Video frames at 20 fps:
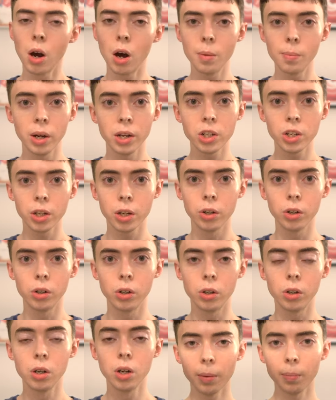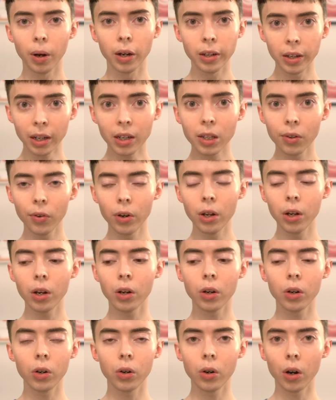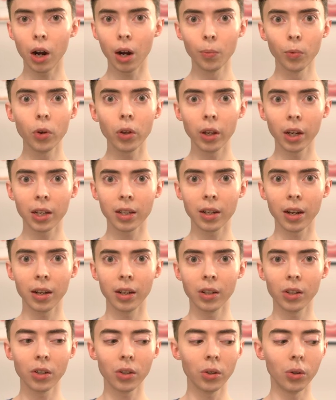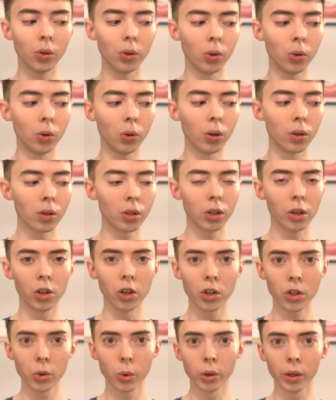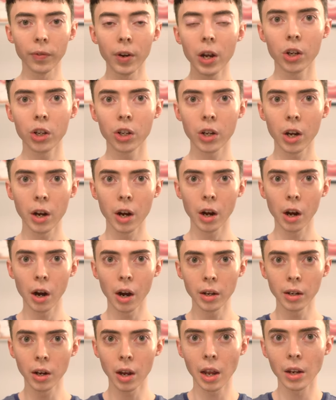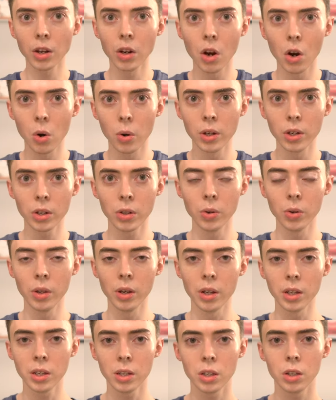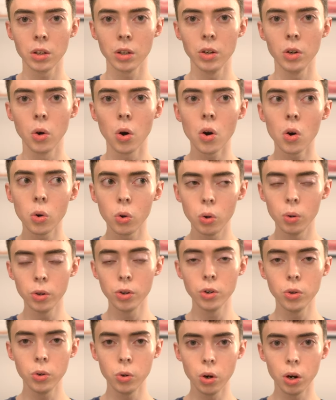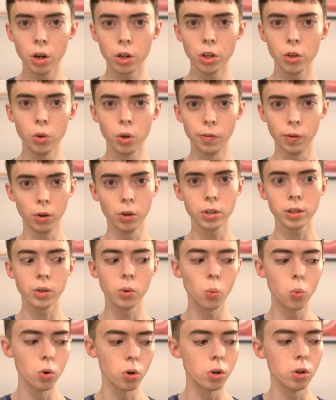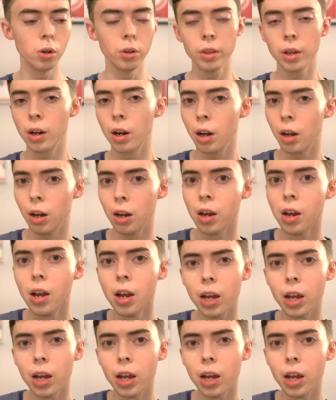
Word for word: on my channel in my next video? I'm really excited to, to just sort of share and, and go into this, you know, whole new universe and world that I